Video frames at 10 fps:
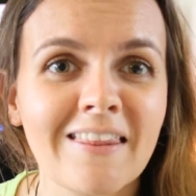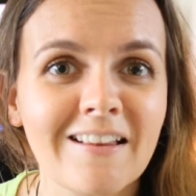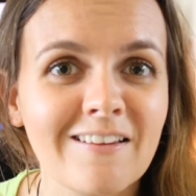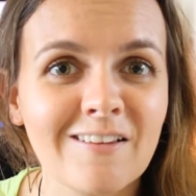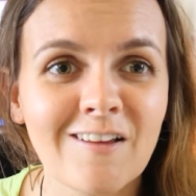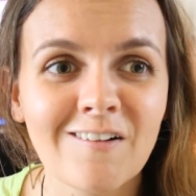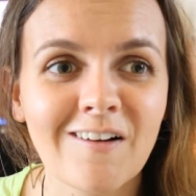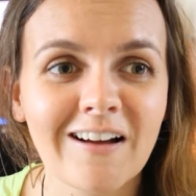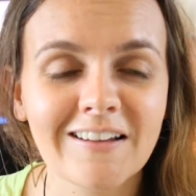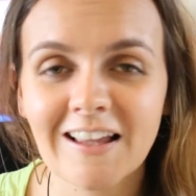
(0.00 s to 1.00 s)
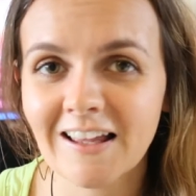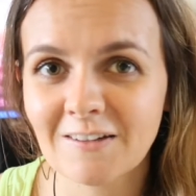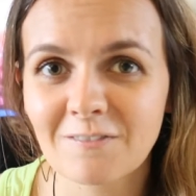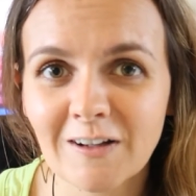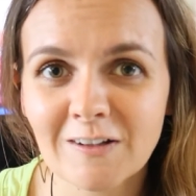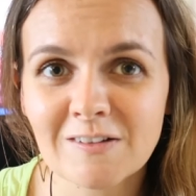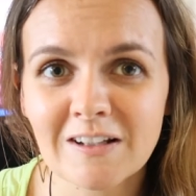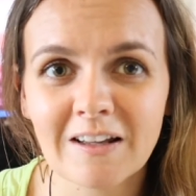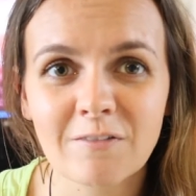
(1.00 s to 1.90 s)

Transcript: that's not adding any value to life.